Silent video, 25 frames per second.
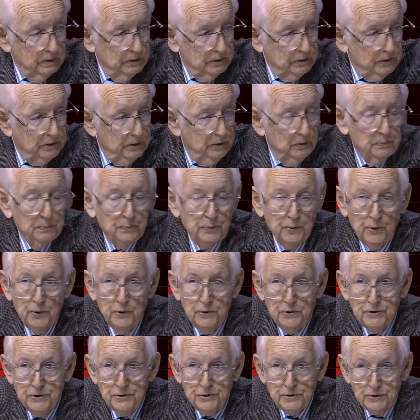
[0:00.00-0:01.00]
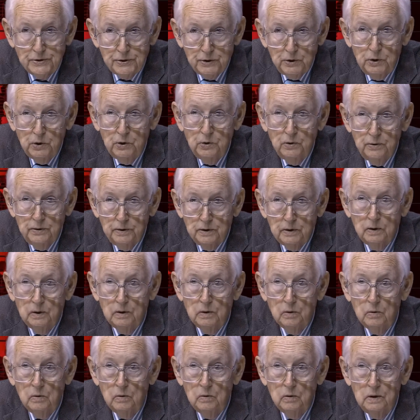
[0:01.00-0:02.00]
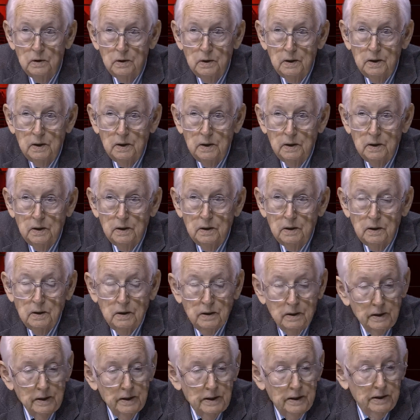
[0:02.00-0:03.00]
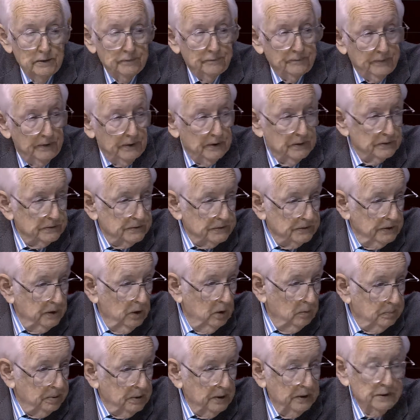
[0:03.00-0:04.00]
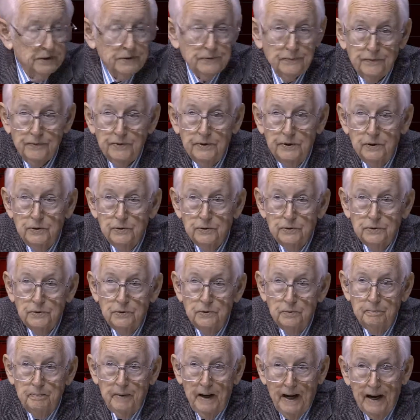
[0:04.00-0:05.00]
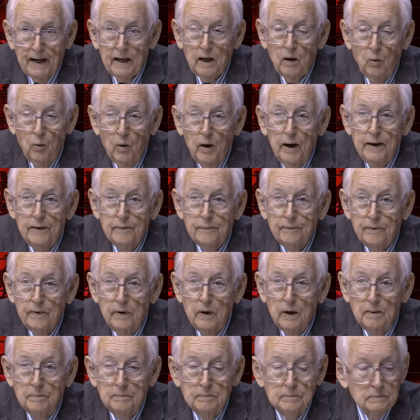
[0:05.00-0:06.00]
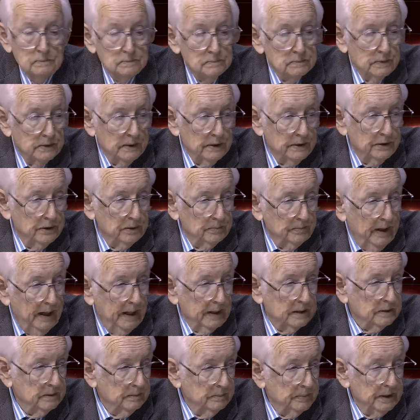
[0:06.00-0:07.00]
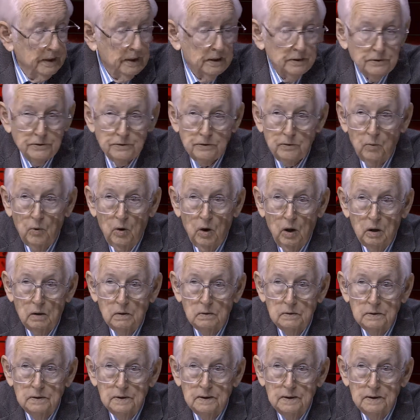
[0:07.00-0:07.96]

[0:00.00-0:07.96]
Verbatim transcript: to pursue you, if there's no place for you to back away from and you're backed up against the wall,